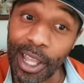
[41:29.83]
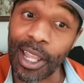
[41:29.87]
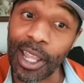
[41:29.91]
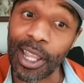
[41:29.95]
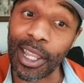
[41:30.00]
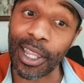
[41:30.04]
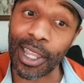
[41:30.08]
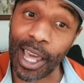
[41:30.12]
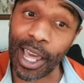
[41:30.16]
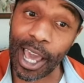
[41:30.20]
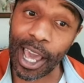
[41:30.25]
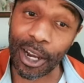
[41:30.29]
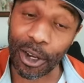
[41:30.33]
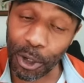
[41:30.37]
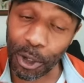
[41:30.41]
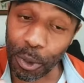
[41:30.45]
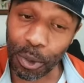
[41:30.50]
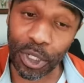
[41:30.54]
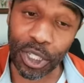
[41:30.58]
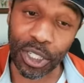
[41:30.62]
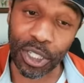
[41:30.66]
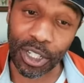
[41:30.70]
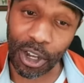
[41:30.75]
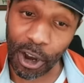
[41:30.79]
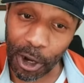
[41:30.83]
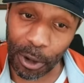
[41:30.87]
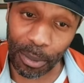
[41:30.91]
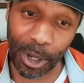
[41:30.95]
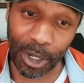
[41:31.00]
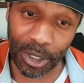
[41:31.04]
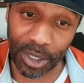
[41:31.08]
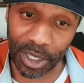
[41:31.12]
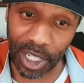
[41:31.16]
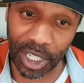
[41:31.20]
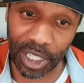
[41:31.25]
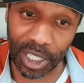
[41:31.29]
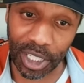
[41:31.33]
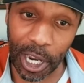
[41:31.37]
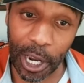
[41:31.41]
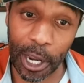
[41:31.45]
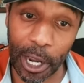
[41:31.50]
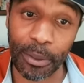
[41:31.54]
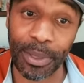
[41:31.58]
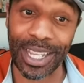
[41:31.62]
that you were just talking about, CJ,